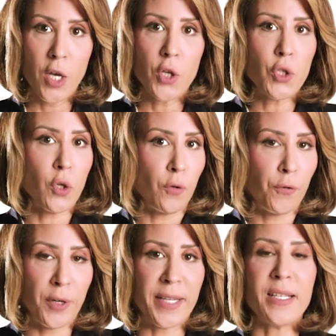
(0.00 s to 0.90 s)
So,
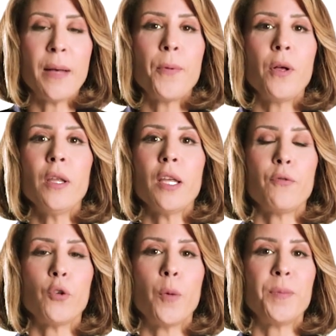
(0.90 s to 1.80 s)
for example, if
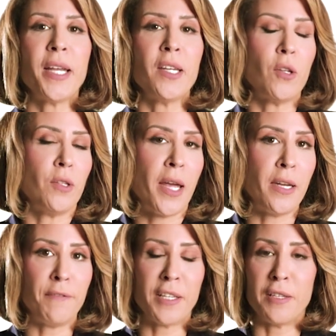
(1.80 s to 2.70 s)
we obtain an
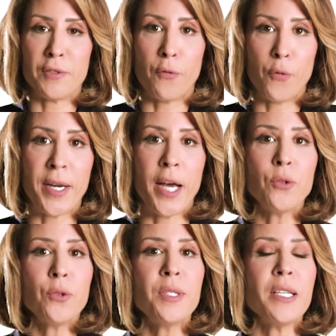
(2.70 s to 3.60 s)
effectiveness of
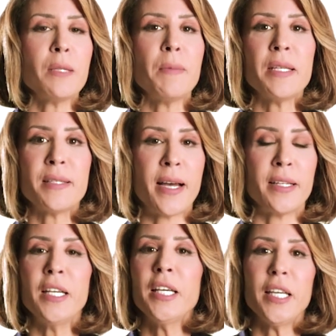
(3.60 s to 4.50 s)
100, it means
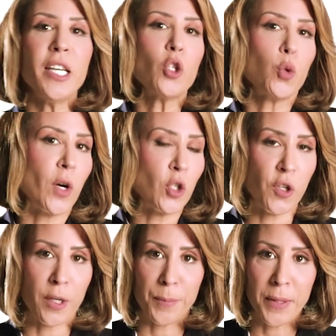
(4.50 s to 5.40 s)
that each 1
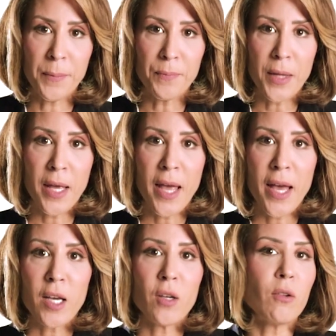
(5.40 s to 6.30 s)
GRP
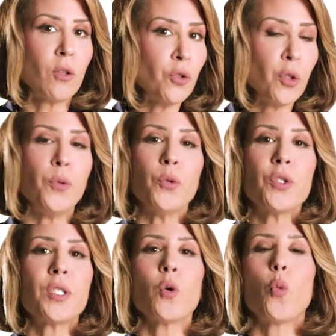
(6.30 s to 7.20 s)

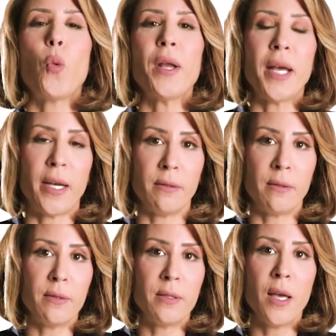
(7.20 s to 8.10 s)
contributes
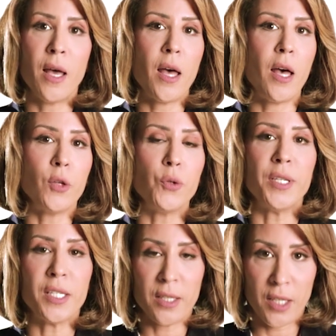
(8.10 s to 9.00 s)
100
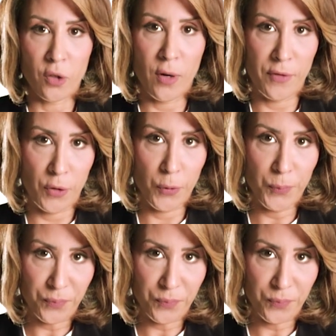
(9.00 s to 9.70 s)
units in revenue.